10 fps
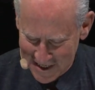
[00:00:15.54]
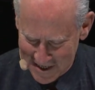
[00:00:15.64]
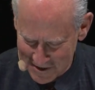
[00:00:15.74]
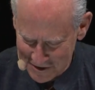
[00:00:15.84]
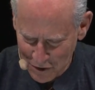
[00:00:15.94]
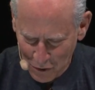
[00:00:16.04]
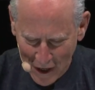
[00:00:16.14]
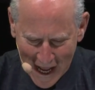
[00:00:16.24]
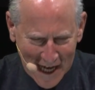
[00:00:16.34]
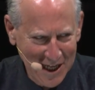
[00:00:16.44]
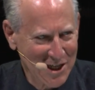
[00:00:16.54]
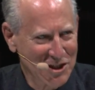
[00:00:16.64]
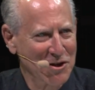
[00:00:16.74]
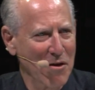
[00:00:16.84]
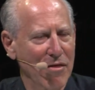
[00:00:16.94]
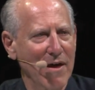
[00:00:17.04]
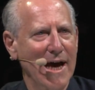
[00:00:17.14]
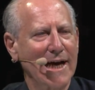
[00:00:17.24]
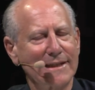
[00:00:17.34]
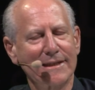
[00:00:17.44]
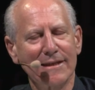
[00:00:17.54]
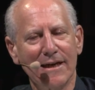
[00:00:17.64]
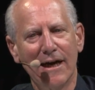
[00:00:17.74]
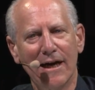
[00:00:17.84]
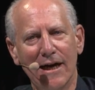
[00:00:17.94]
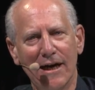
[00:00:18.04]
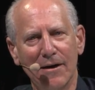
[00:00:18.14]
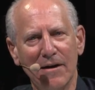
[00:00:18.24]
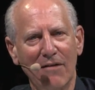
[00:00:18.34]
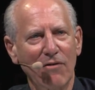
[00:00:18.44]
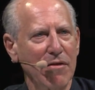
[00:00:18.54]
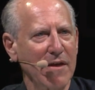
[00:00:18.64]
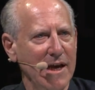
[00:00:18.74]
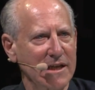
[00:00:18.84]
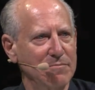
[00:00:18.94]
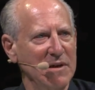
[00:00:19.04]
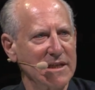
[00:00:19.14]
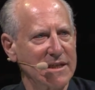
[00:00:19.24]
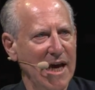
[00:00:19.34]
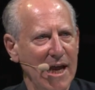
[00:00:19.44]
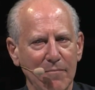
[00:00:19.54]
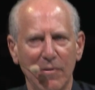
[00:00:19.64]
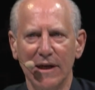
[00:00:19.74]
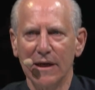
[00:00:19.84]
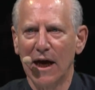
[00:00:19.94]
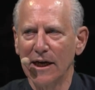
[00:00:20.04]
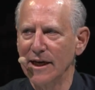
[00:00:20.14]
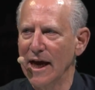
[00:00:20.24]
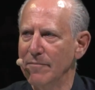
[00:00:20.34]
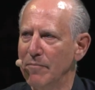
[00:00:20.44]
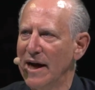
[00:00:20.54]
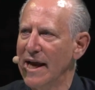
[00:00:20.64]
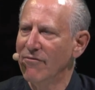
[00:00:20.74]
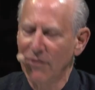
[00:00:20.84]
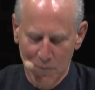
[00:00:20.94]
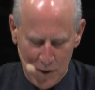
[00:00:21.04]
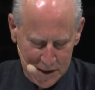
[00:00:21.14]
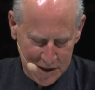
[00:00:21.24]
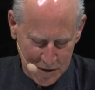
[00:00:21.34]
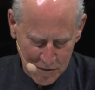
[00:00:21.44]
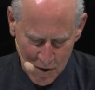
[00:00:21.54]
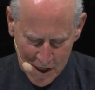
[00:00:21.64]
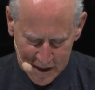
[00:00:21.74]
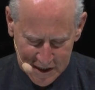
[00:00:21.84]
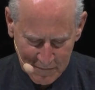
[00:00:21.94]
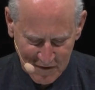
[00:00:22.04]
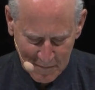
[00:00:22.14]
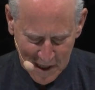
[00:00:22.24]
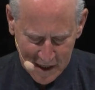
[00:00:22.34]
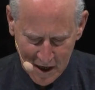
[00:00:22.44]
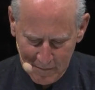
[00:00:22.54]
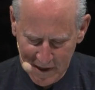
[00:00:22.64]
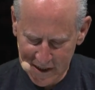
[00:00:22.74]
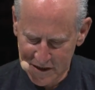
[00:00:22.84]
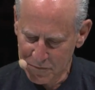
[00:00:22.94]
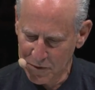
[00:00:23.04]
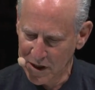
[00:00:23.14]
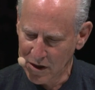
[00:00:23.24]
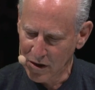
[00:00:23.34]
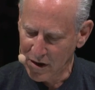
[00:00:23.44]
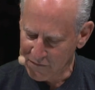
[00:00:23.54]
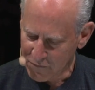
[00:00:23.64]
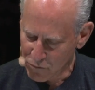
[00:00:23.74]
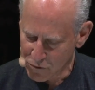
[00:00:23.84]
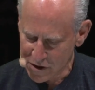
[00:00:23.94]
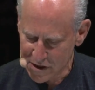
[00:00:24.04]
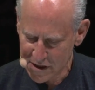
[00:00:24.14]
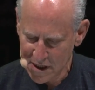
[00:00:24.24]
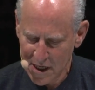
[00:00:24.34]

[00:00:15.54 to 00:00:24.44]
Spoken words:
There's an old adage that everything has been said, but not yet by everyone. So some of my comments will, of course,